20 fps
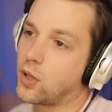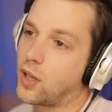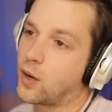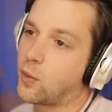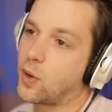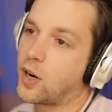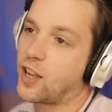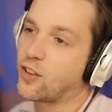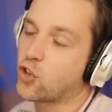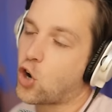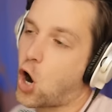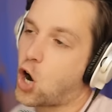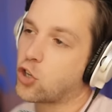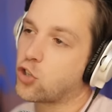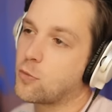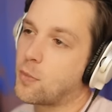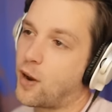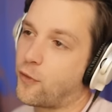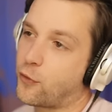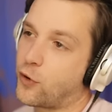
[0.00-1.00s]
Like when I talk
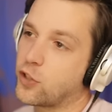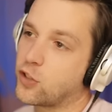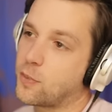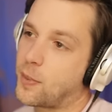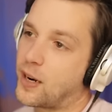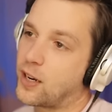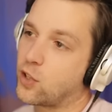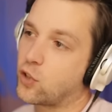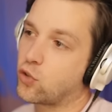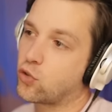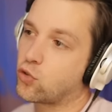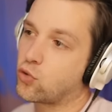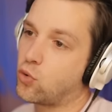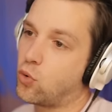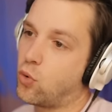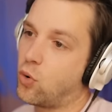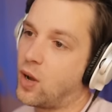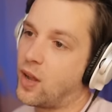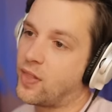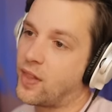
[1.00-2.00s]
to my friends about it at
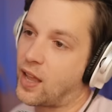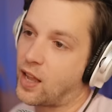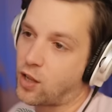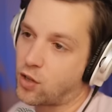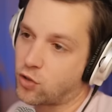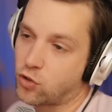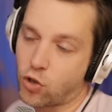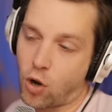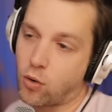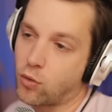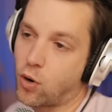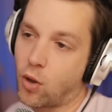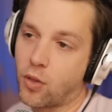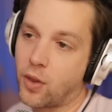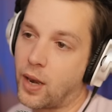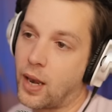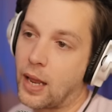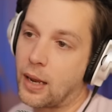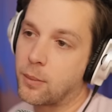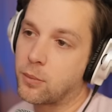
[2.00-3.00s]
school and they don't know
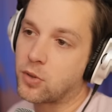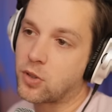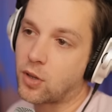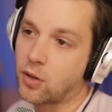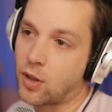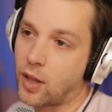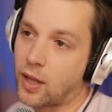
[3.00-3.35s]
the names, they're